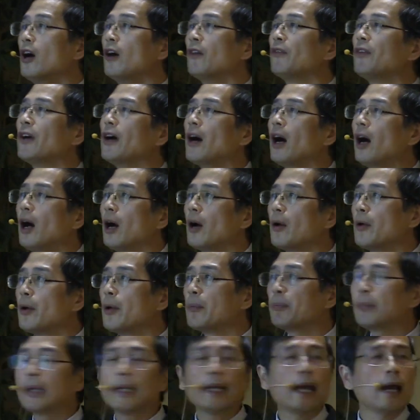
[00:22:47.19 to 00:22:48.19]
For
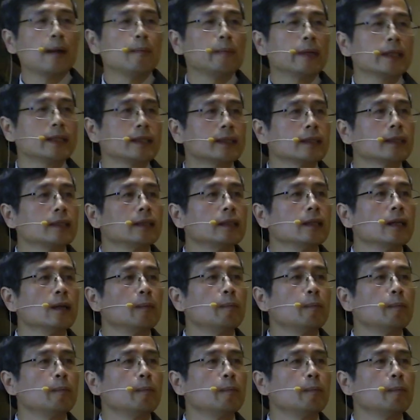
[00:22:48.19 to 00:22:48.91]
PDMS